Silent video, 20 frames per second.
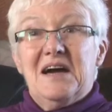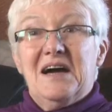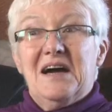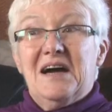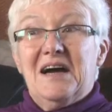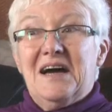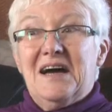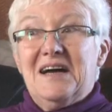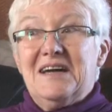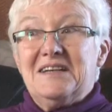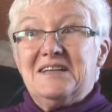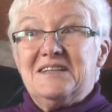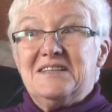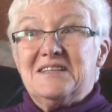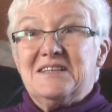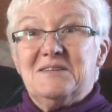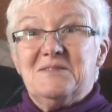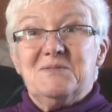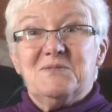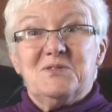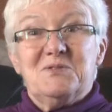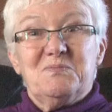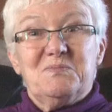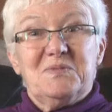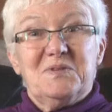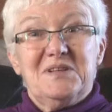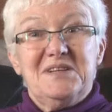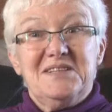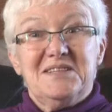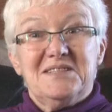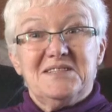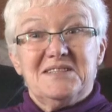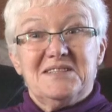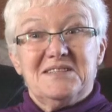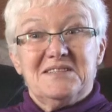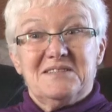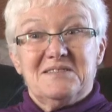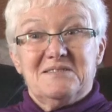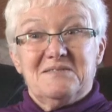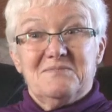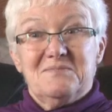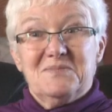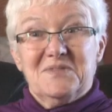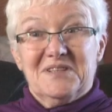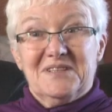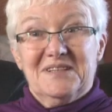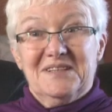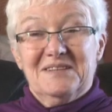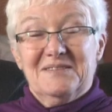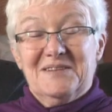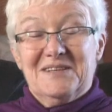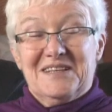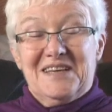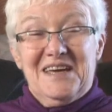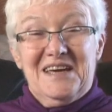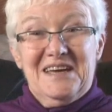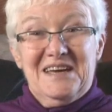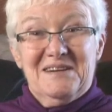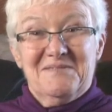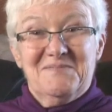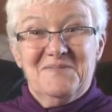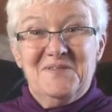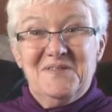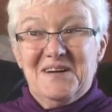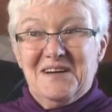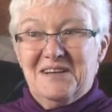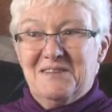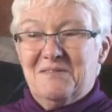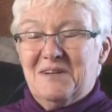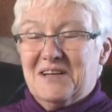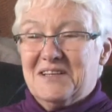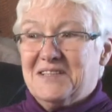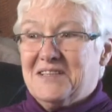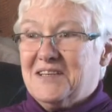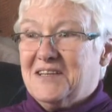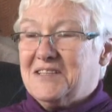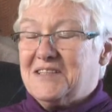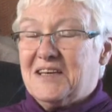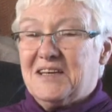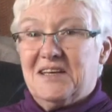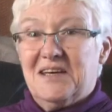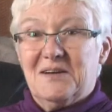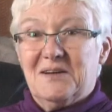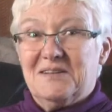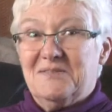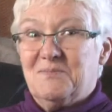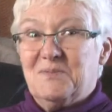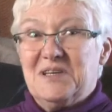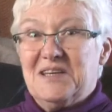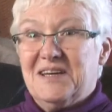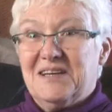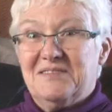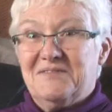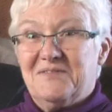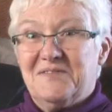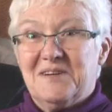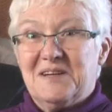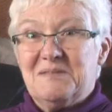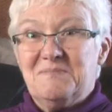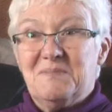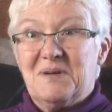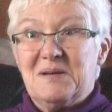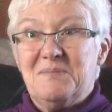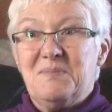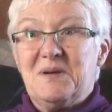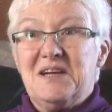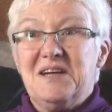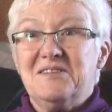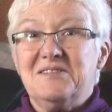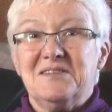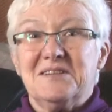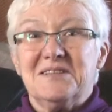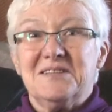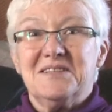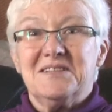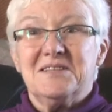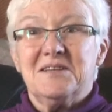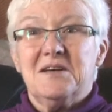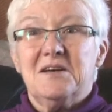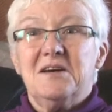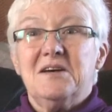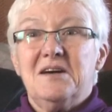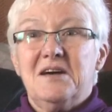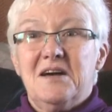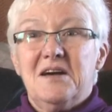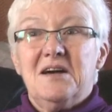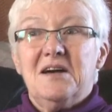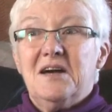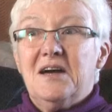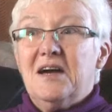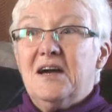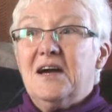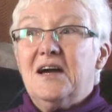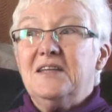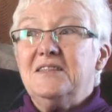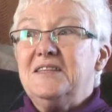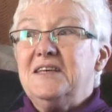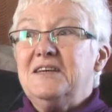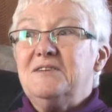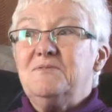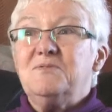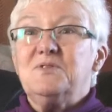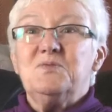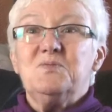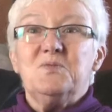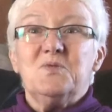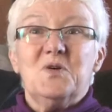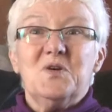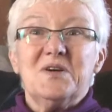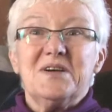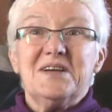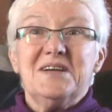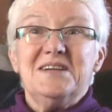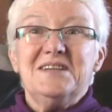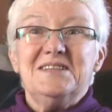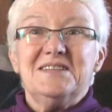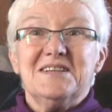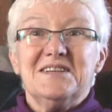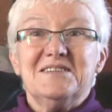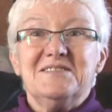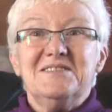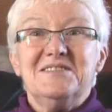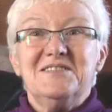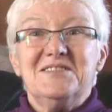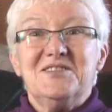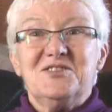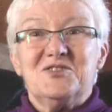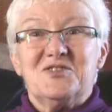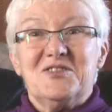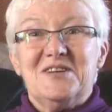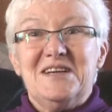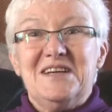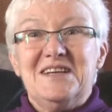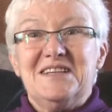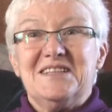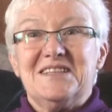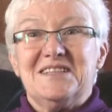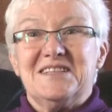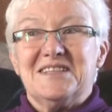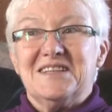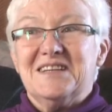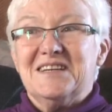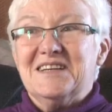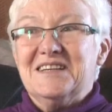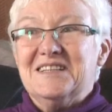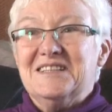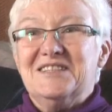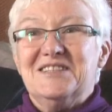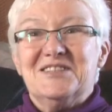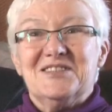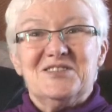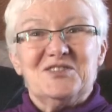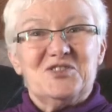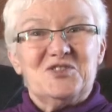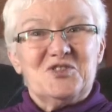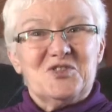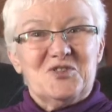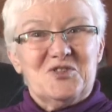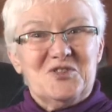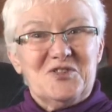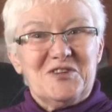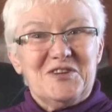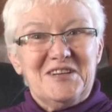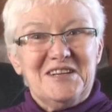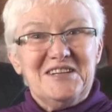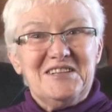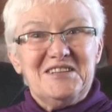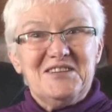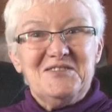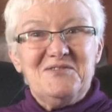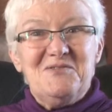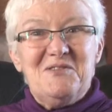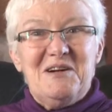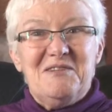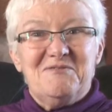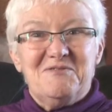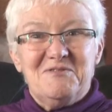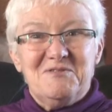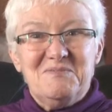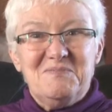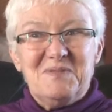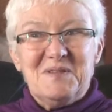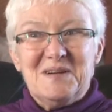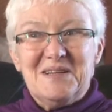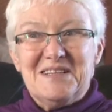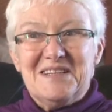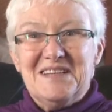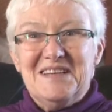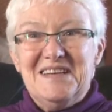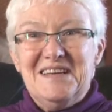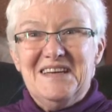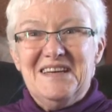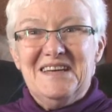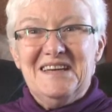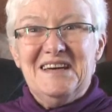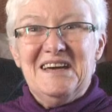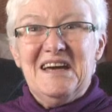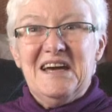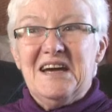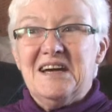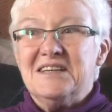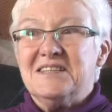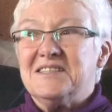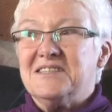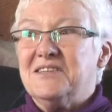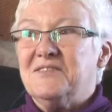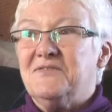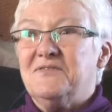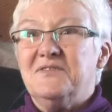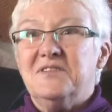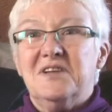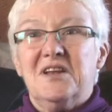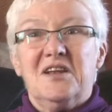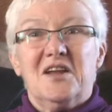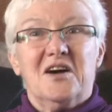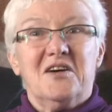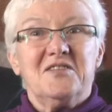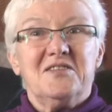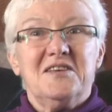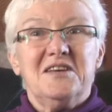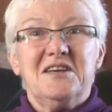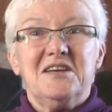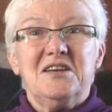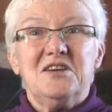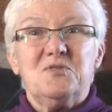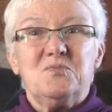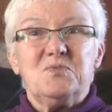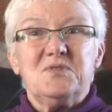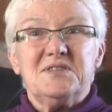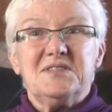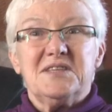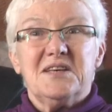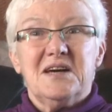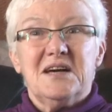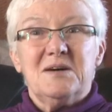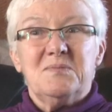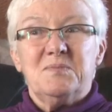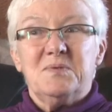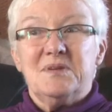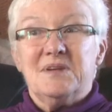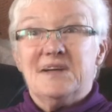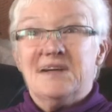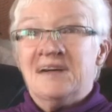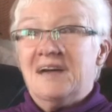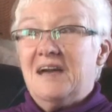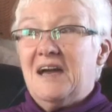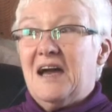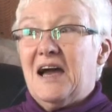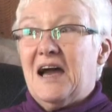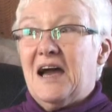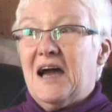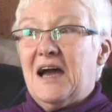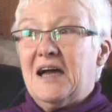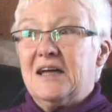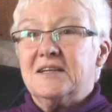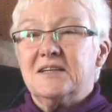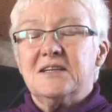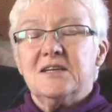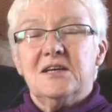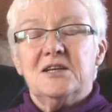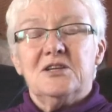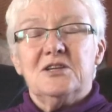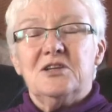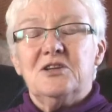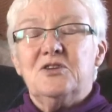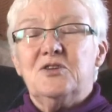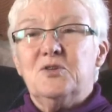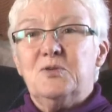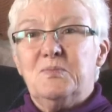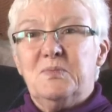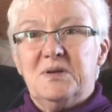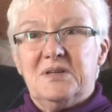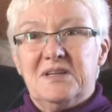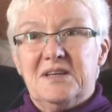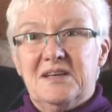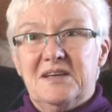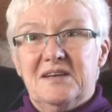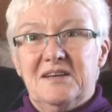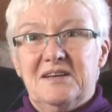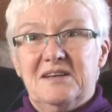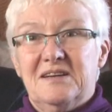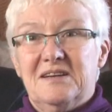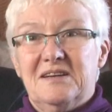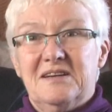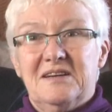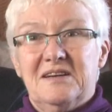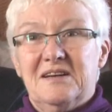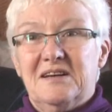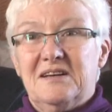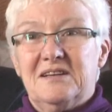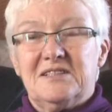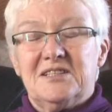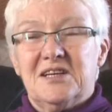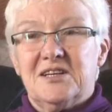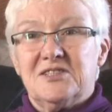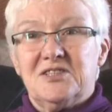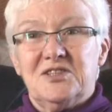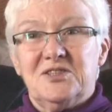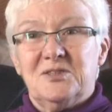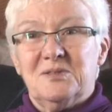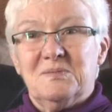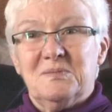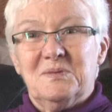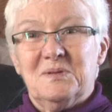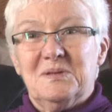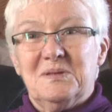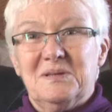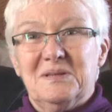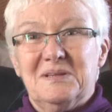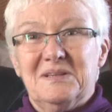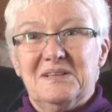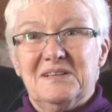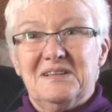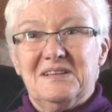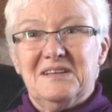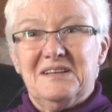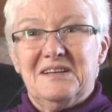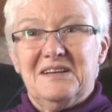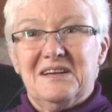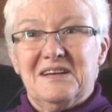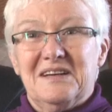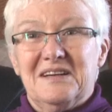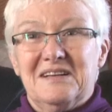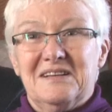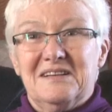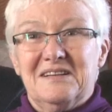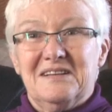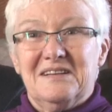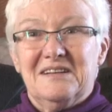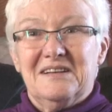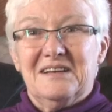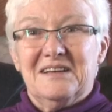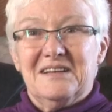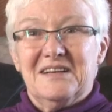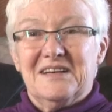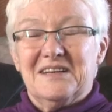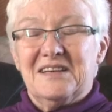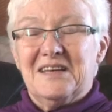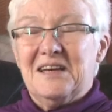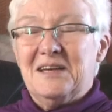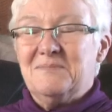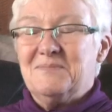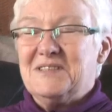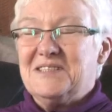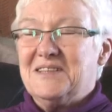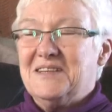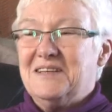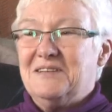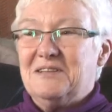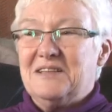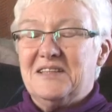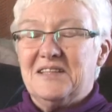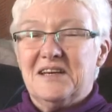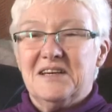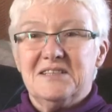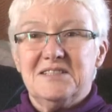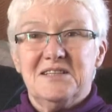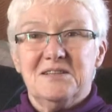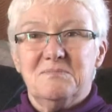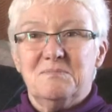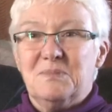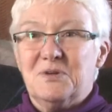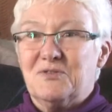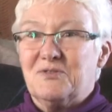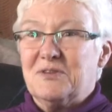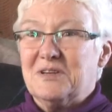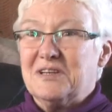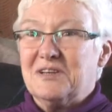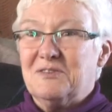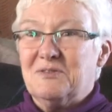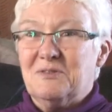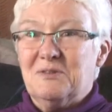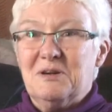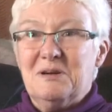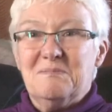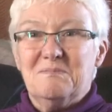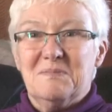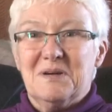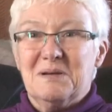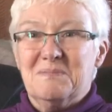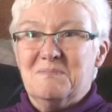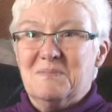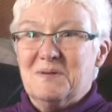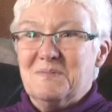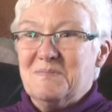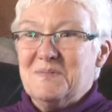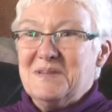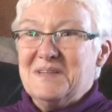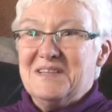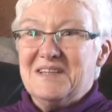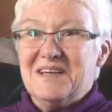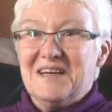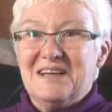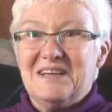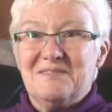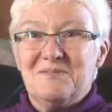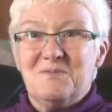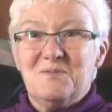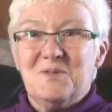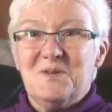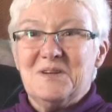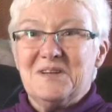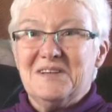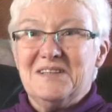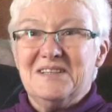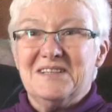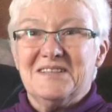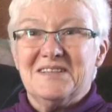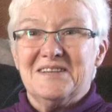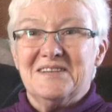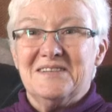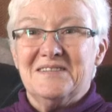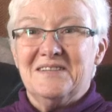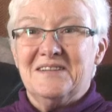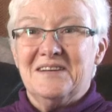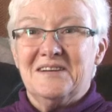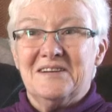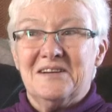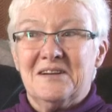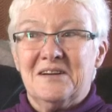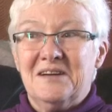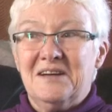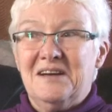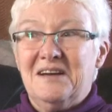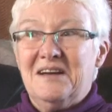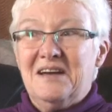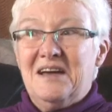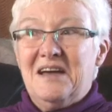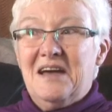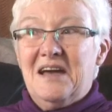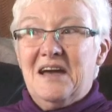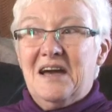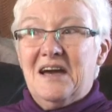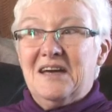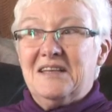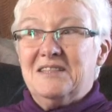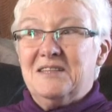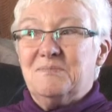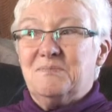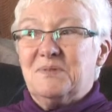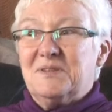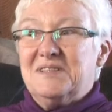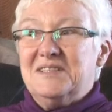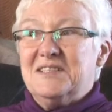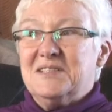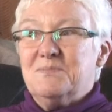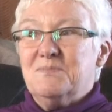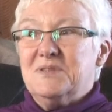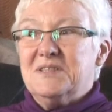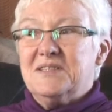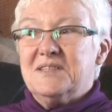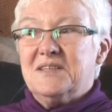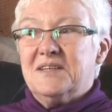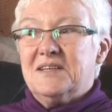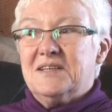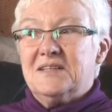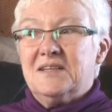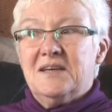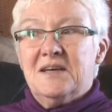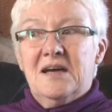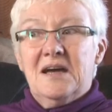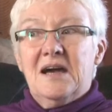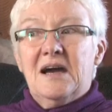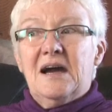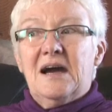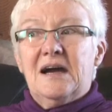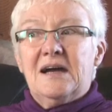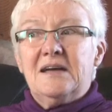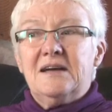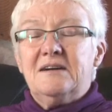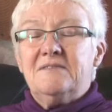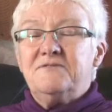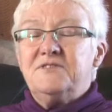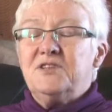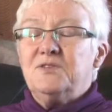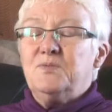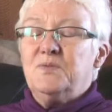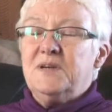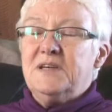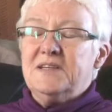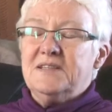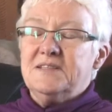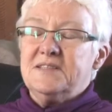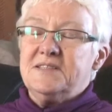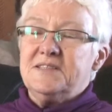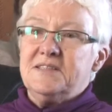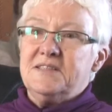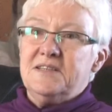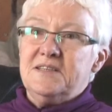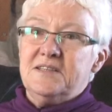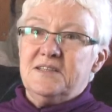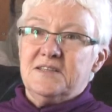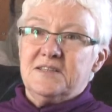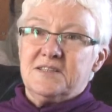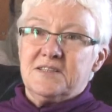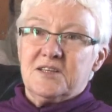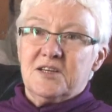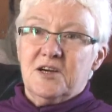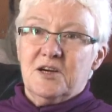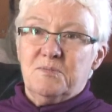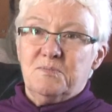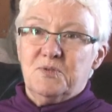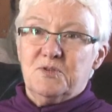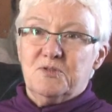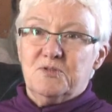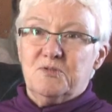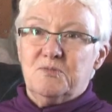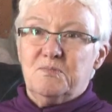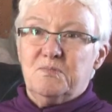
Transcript: And the police came and says, we can't find my parents. And they were walking down the street and just talking to everybody as if nothing was happening. And nobody touched them. And I kept saying, that's a miracle. My mum and dad walking down there. And the policeman said, I have to wait and see this couple